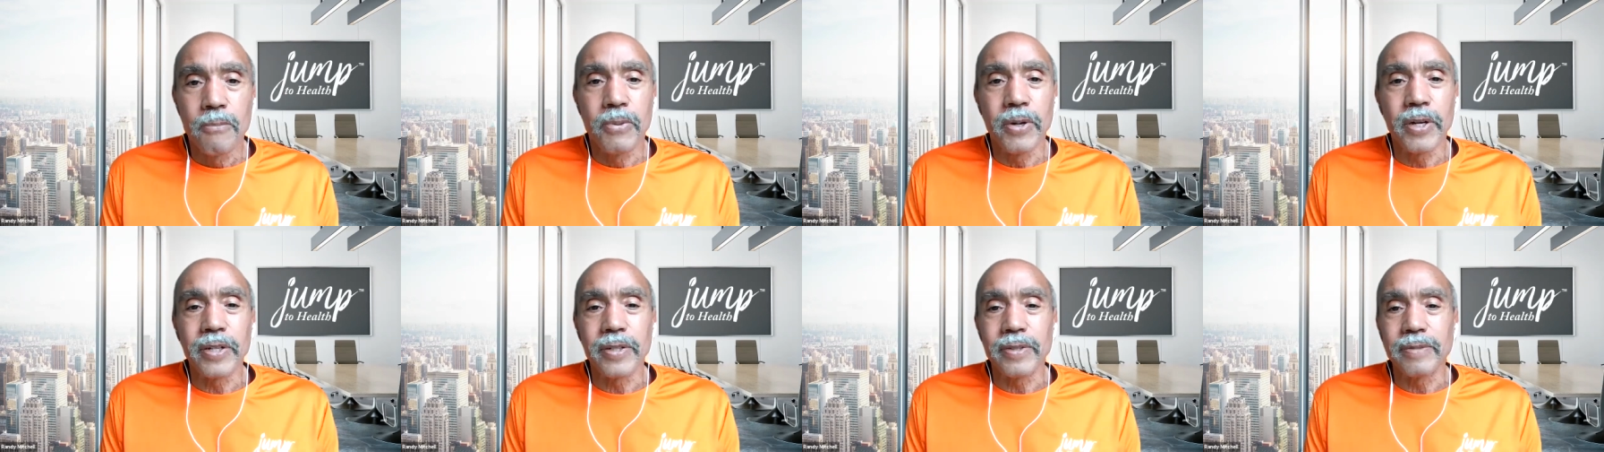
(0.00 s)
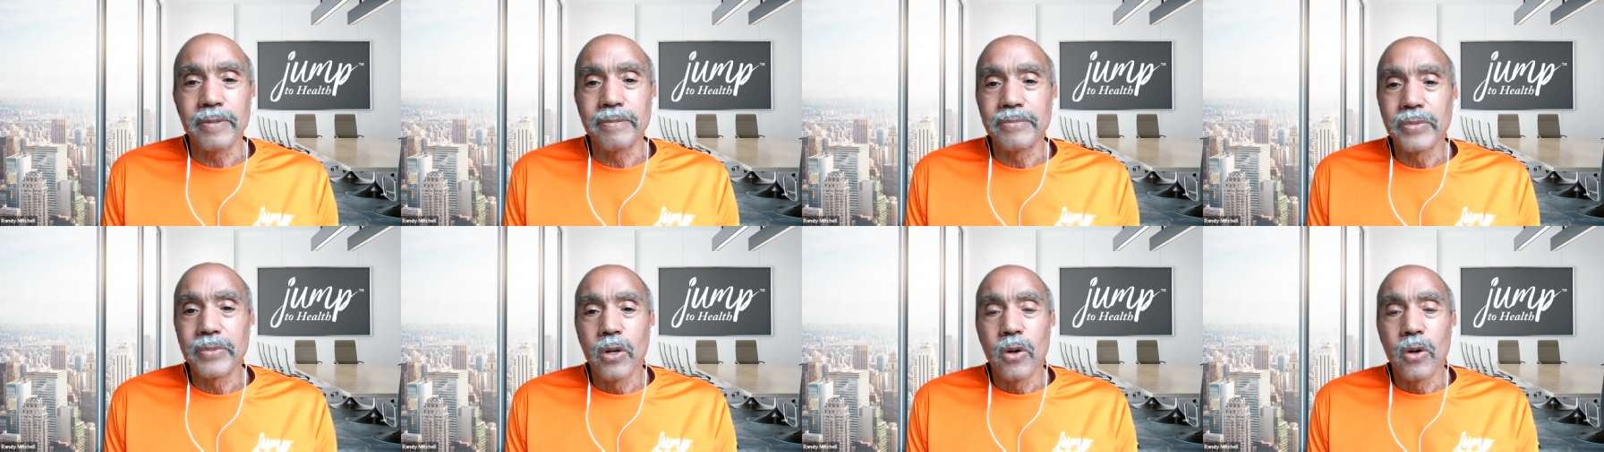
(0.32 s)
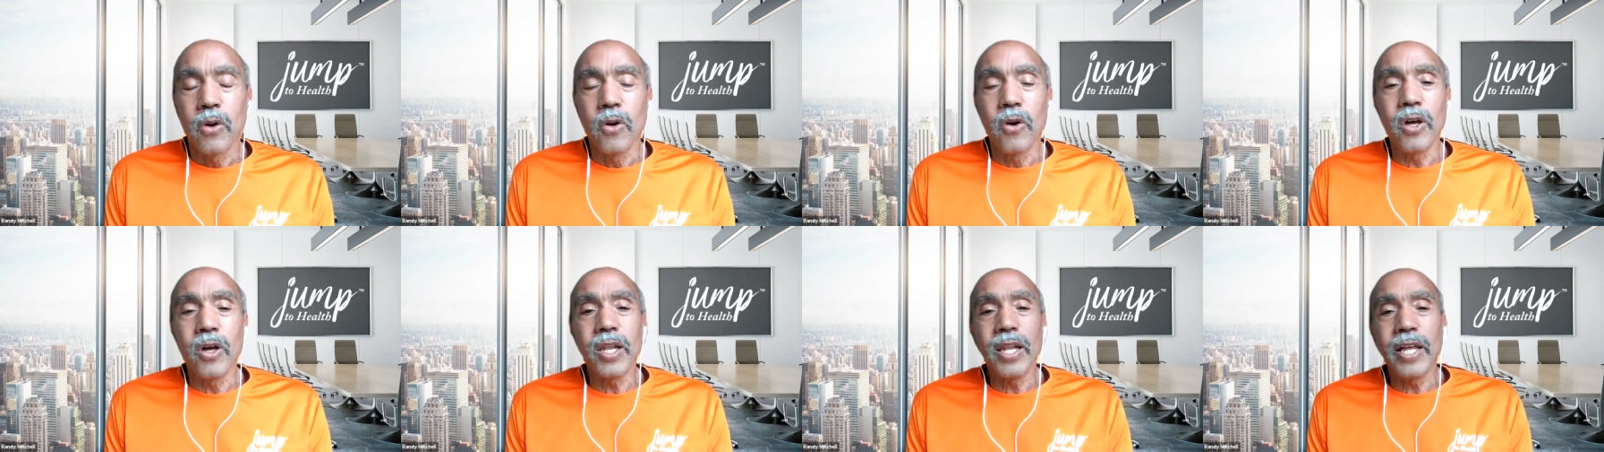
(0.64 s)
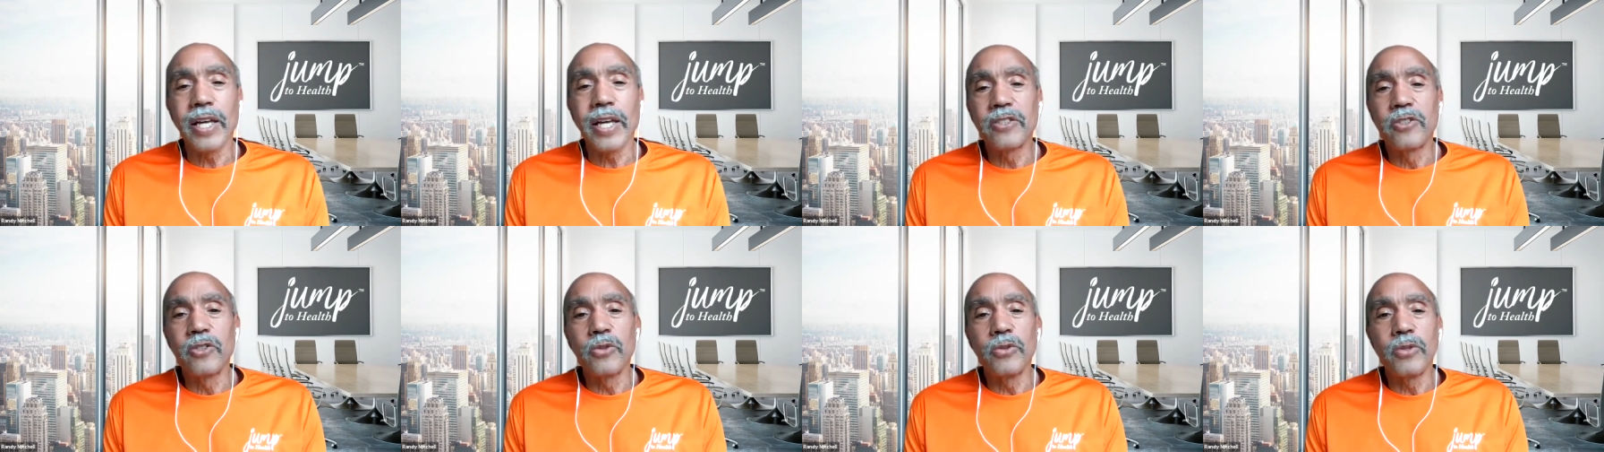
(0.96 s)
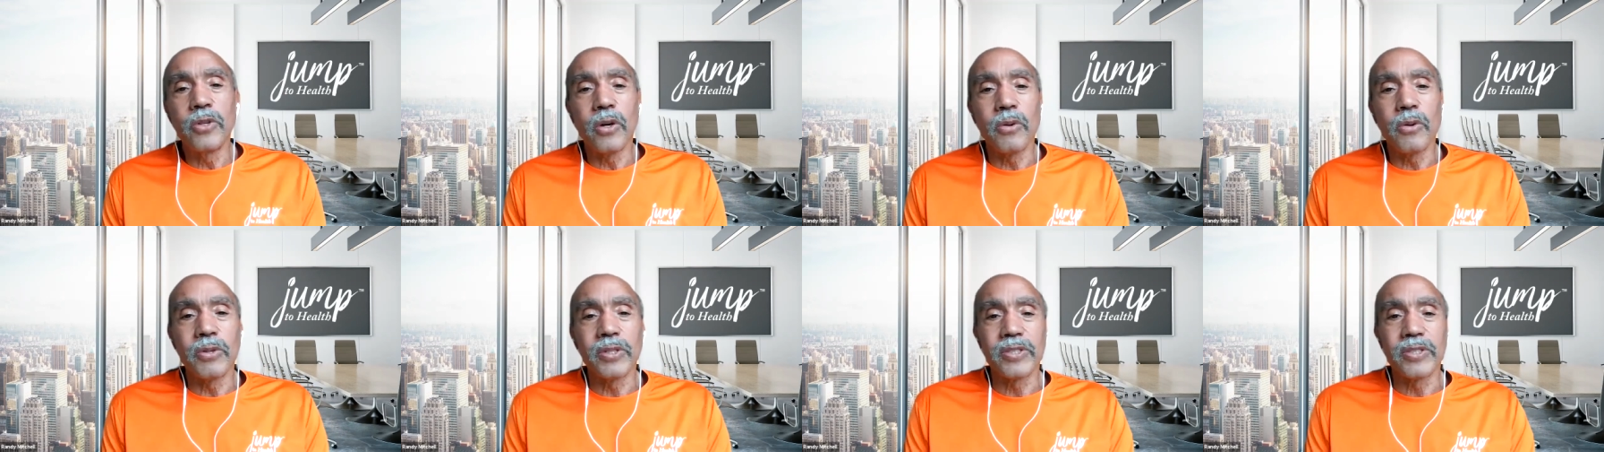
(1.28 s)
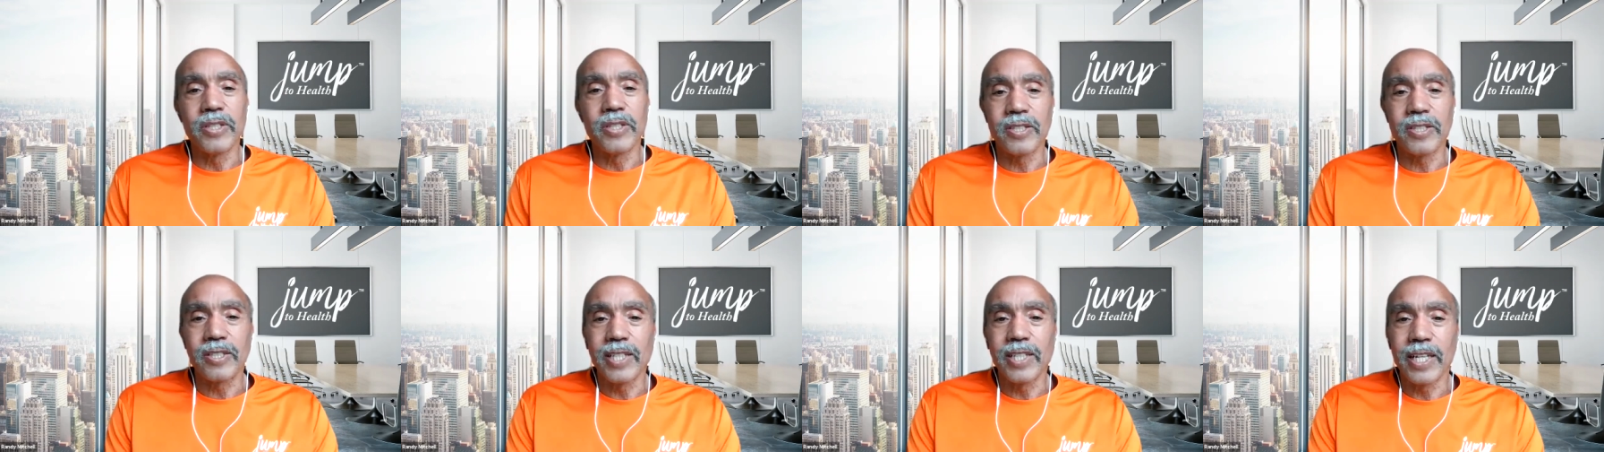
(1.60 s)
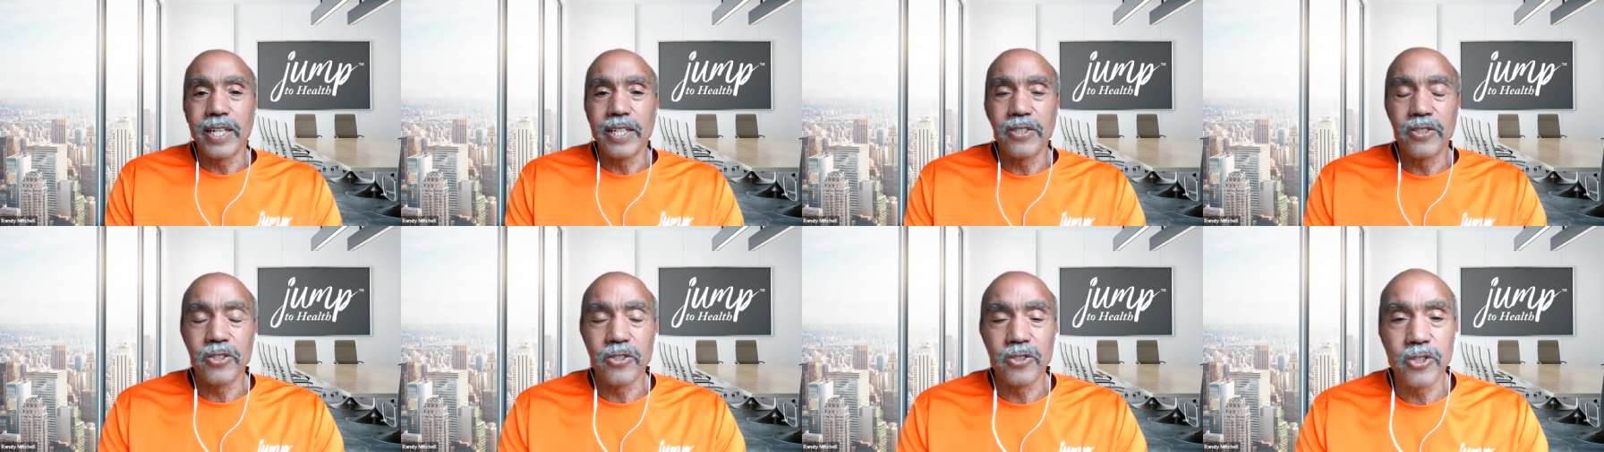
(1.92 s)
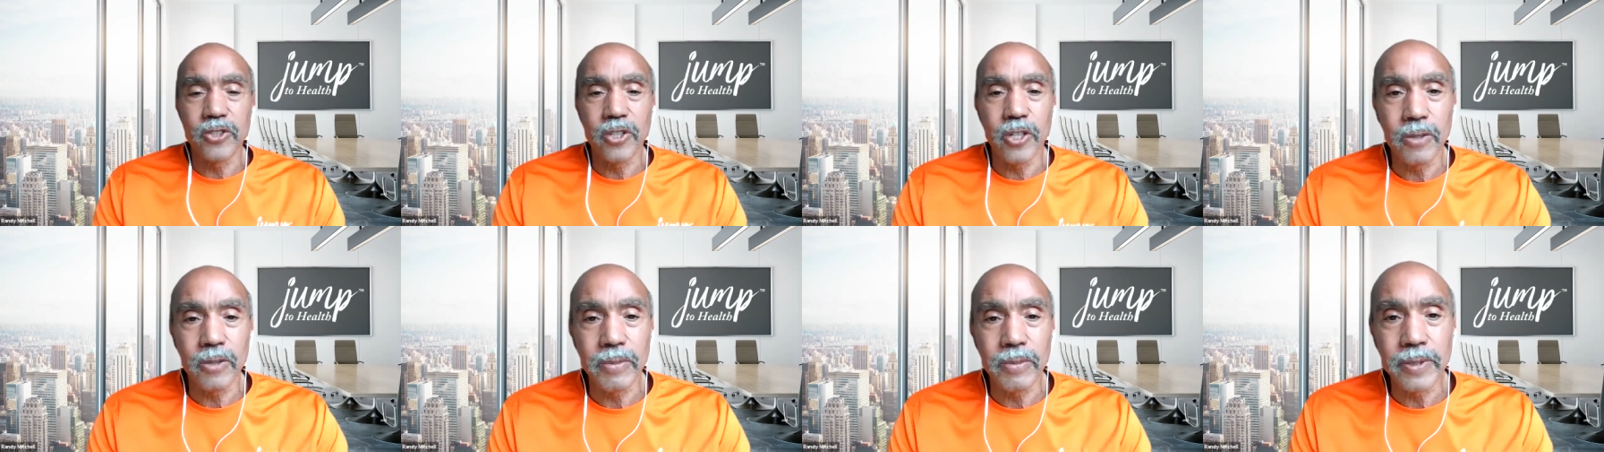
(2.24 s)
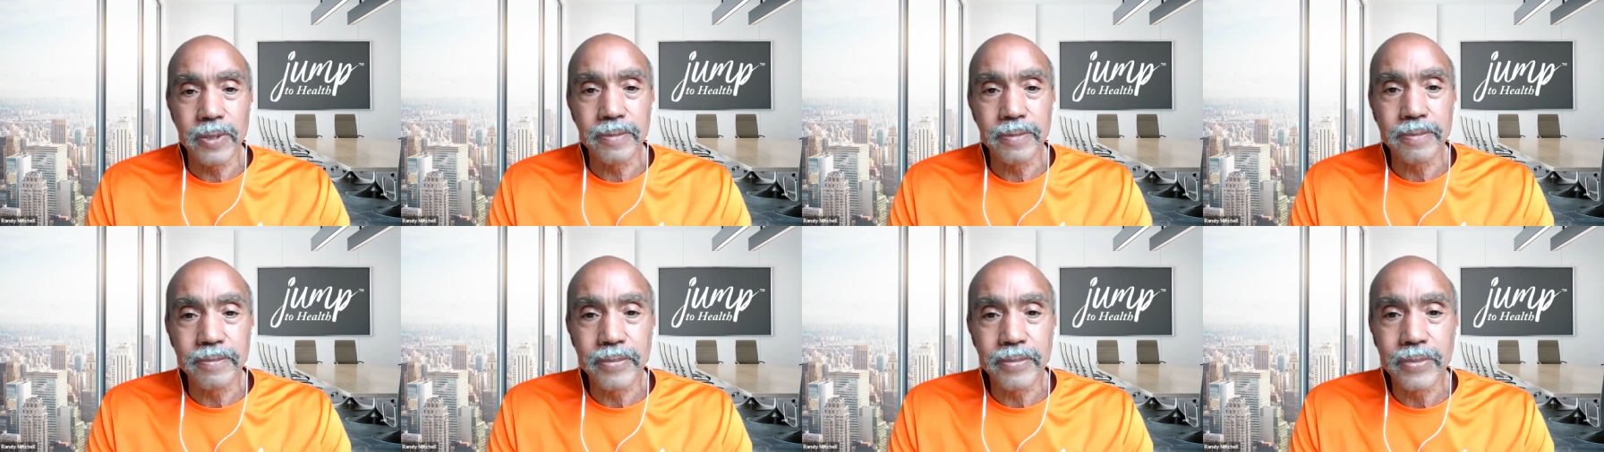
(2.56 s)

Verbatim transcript: But all I do know is this, ladies and gentlemen.